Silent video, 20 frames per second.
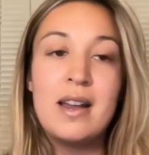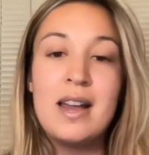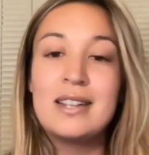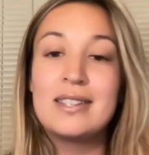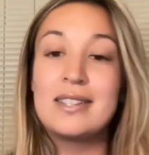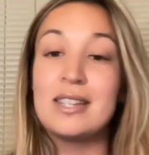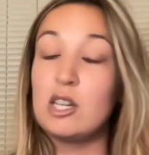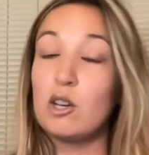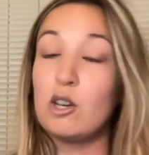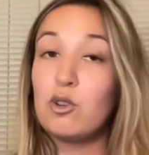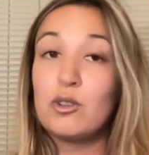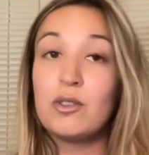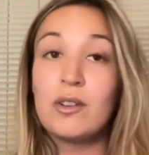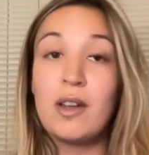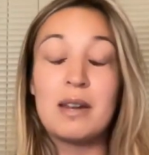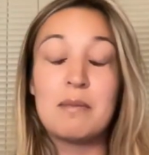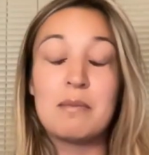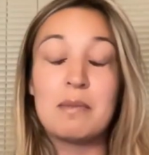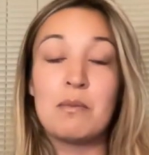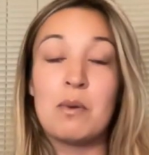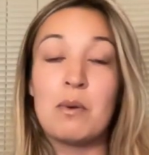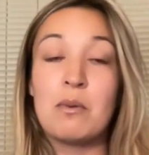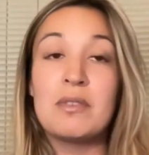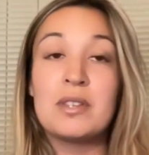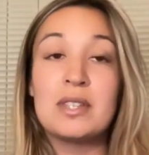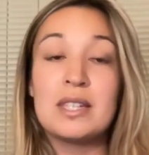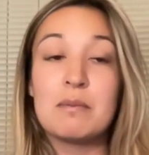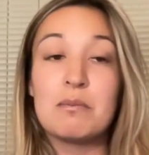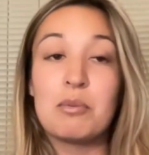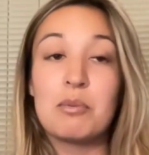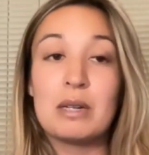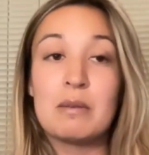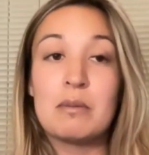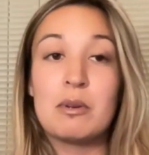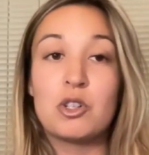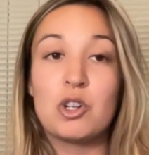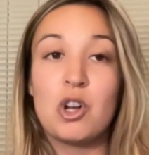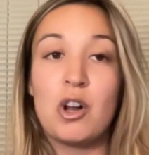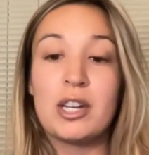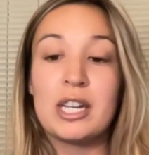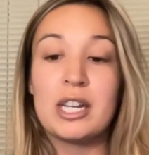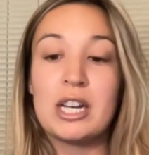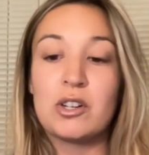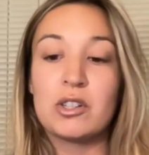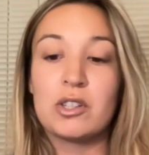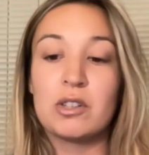It's a different lineup than what we've seen pretty much all year.